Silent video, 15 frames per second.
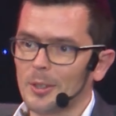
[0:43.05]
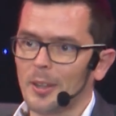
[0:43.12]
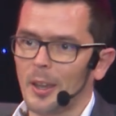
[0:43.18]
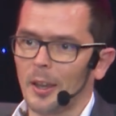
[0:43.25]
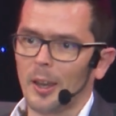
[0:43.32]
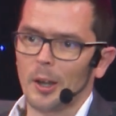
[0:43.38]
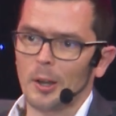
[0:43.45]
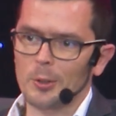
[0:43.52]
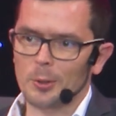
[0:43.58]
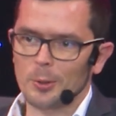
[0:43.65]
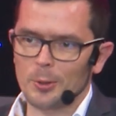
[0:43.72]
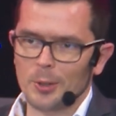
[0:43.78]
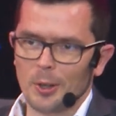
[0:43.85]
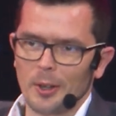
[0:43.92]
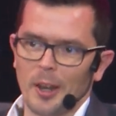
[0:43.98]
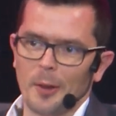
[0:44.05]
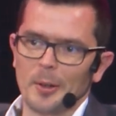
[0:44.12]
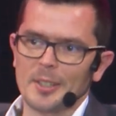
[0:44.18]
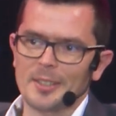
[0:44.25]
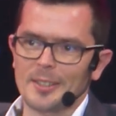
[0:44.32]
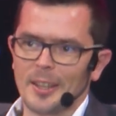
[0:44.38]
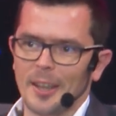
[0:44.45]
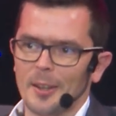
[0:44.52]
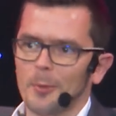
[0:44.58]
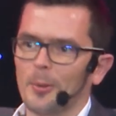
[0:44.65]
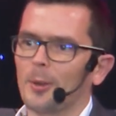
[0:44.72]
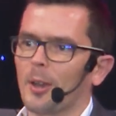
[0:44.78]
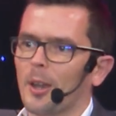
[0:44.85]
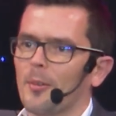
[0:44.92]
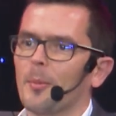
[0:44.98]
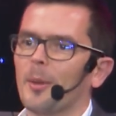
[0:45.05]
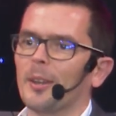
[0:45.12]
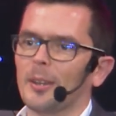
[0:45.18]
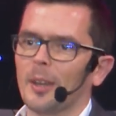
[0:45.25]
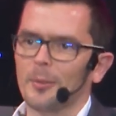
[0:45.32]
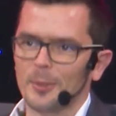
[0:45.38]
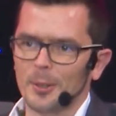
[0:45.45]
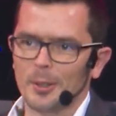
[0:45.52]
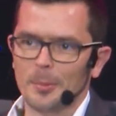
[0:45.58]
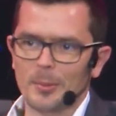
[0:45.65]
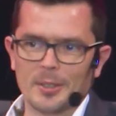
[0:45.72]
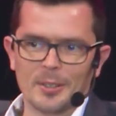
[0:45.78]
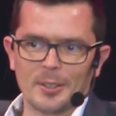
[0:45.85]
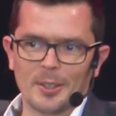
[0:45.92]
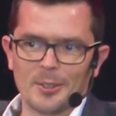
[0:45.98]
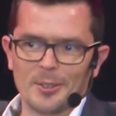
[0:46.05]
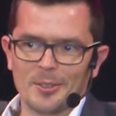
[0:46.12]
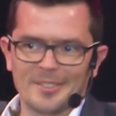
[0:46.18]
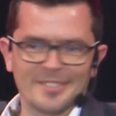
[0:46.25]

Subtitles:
I encourage you to join our stand when you have a minute after the presentation.